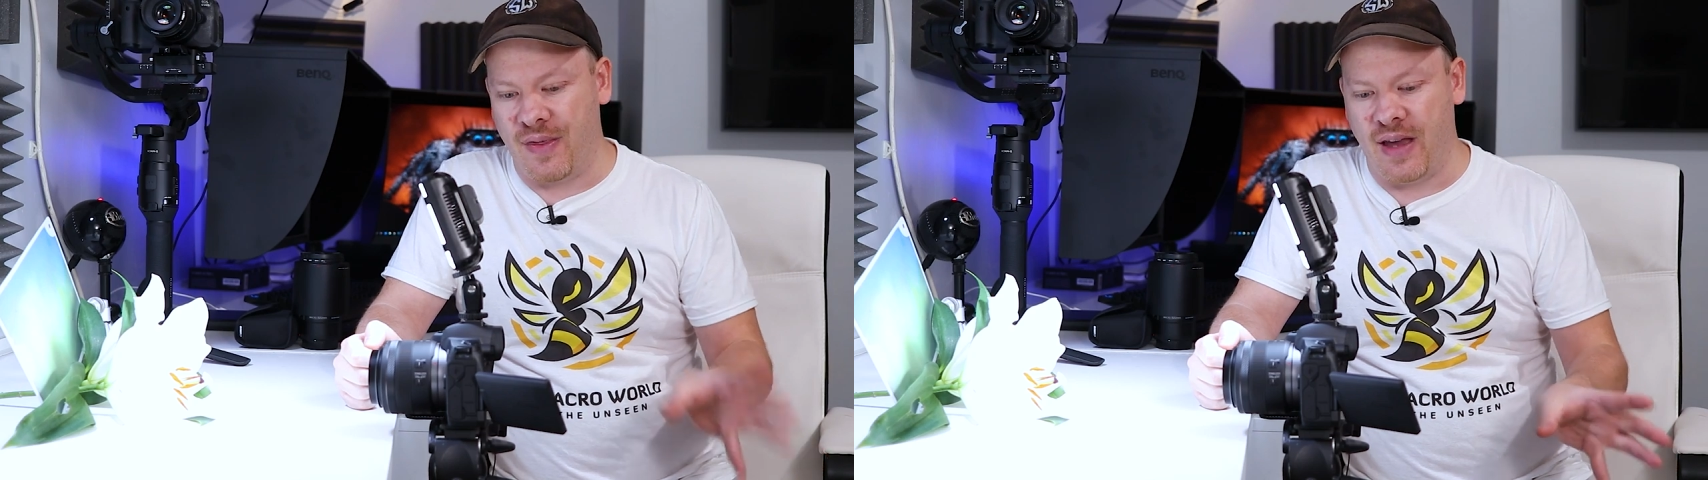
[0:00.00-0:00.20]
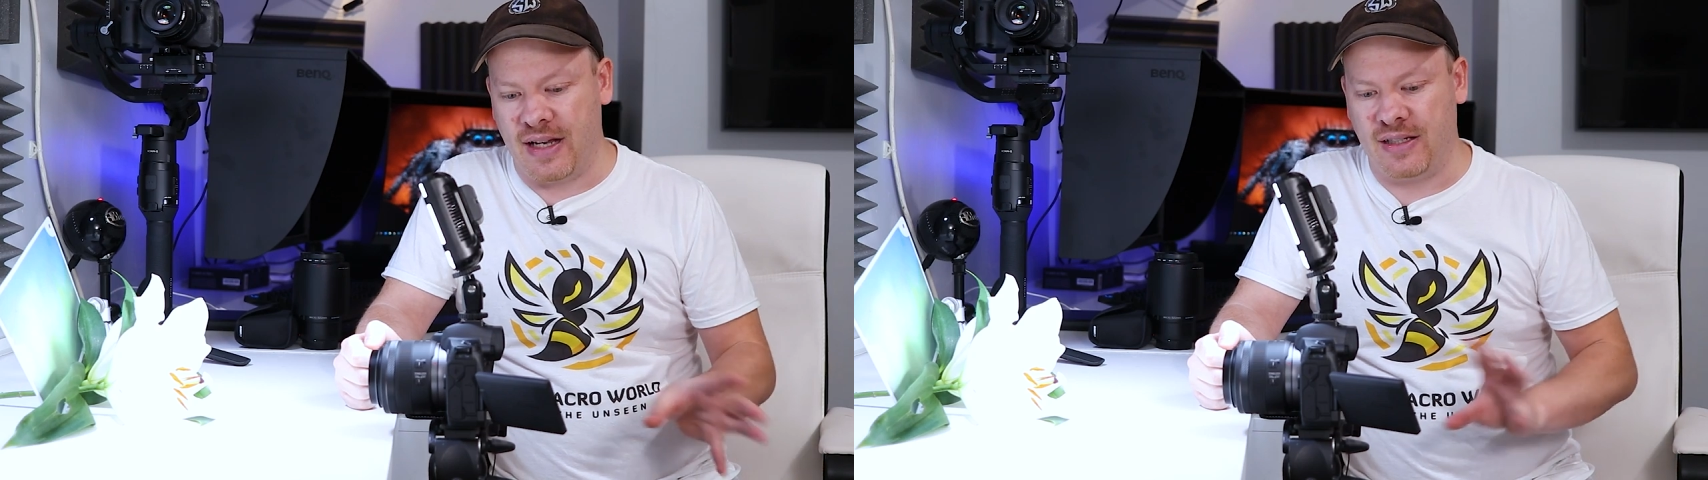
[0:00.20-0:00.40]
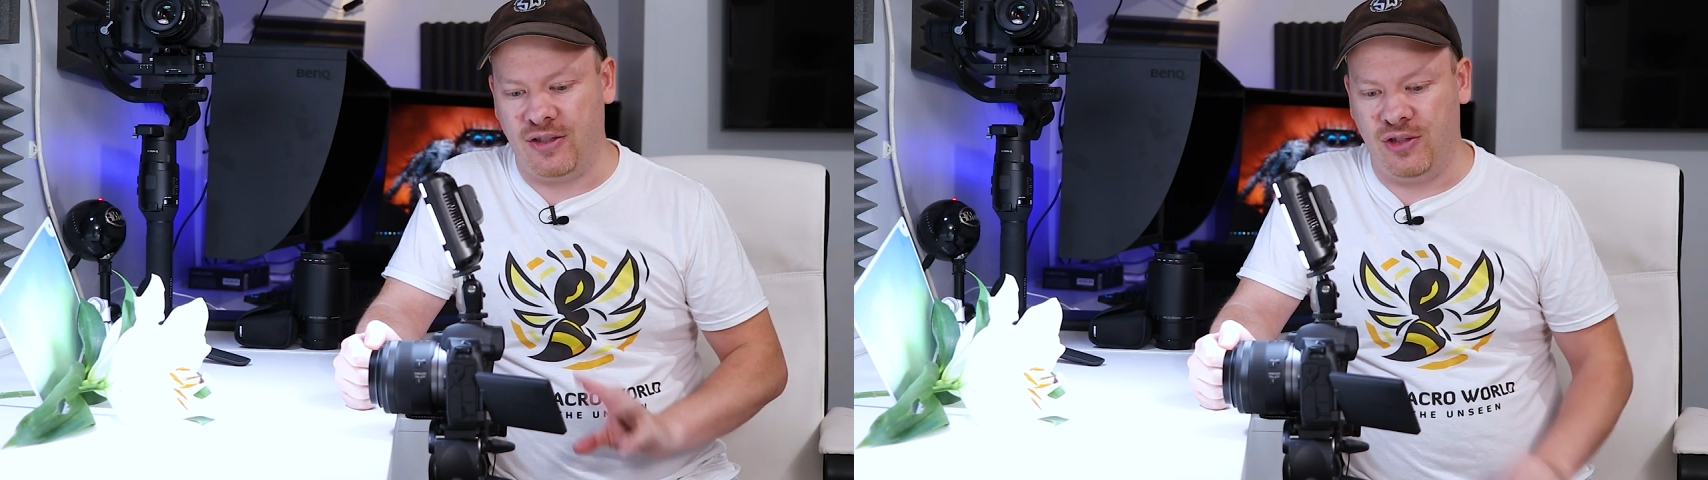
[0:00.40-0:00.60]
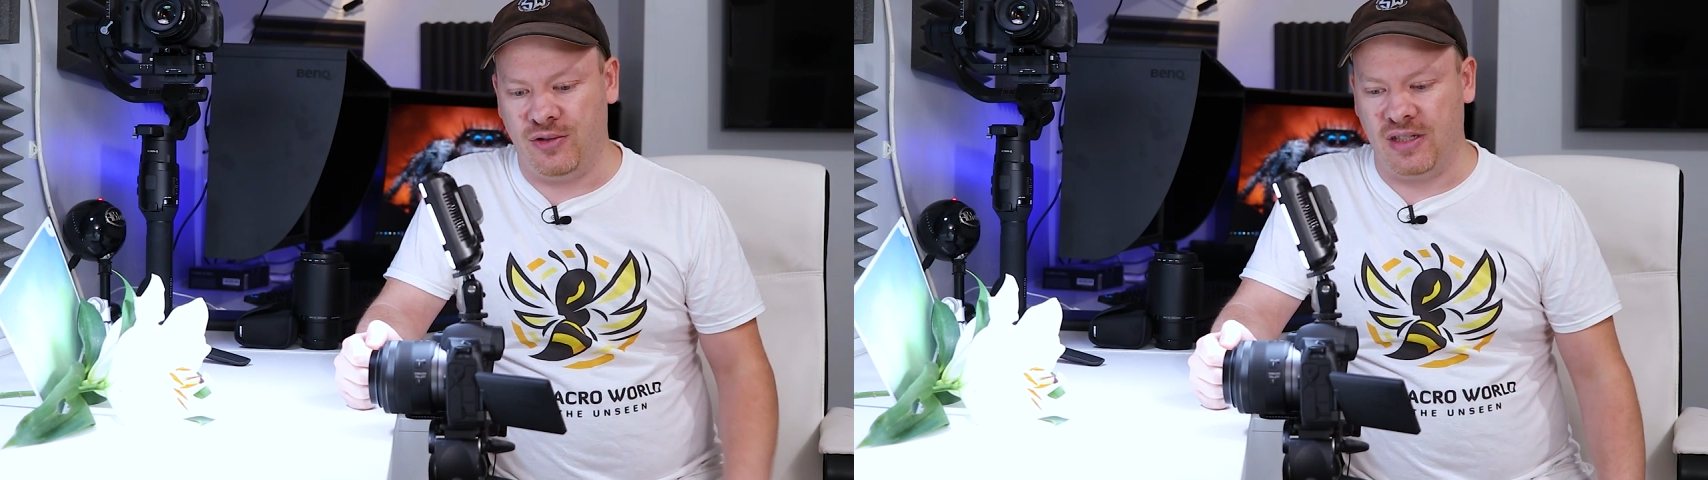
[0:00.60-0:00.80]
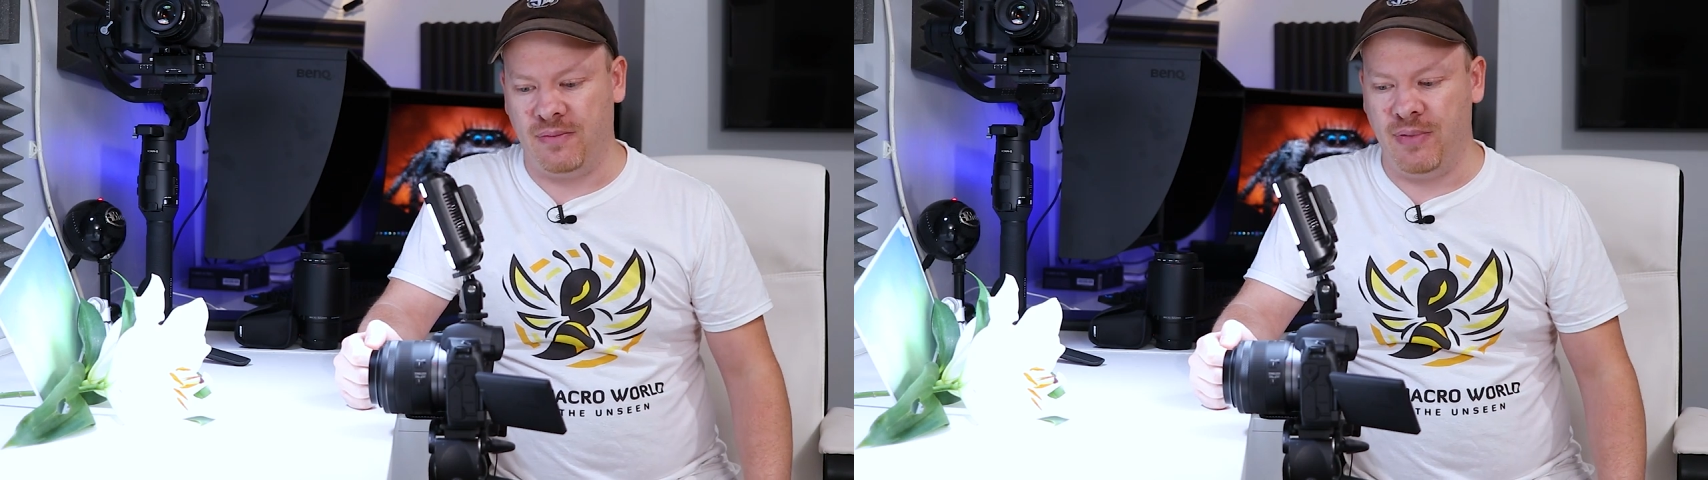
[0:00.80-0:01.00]
that
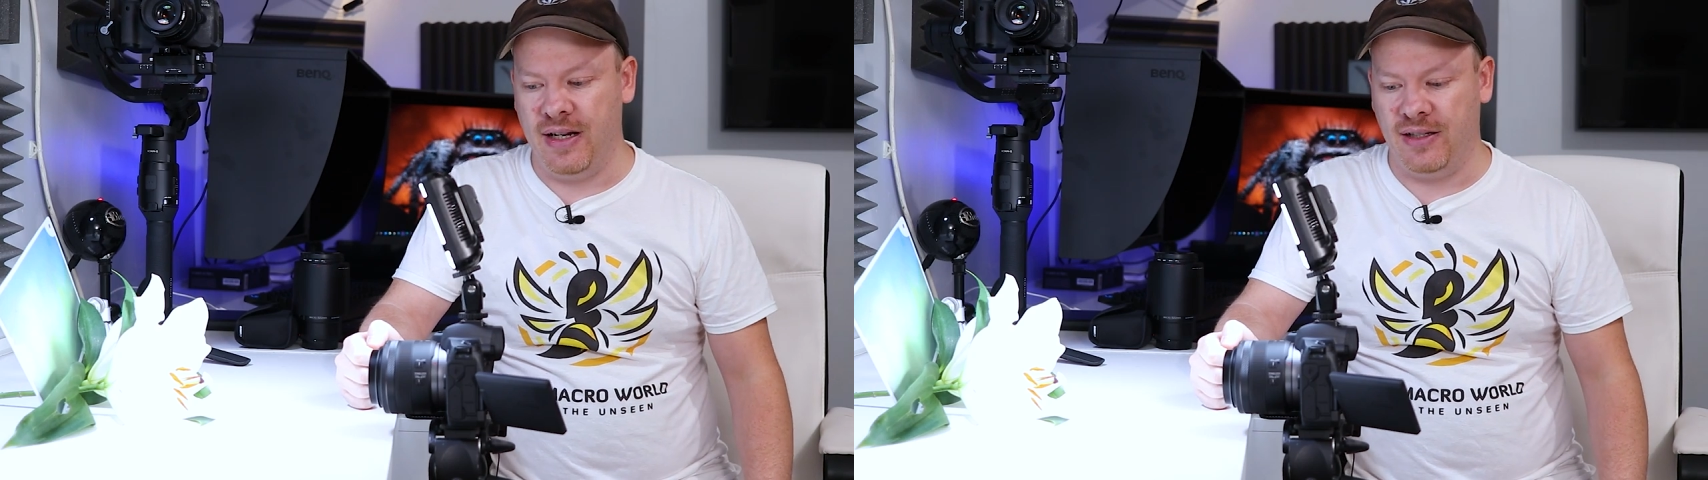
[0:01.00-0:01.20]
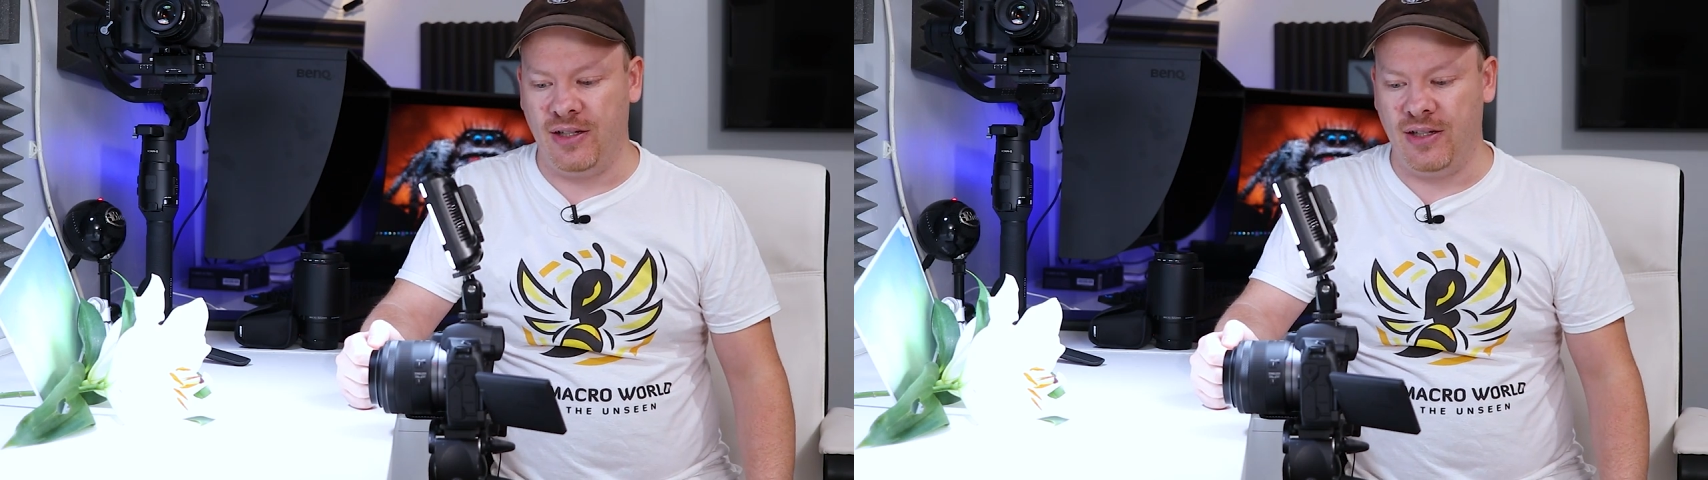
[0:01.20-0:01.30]
shutter speed.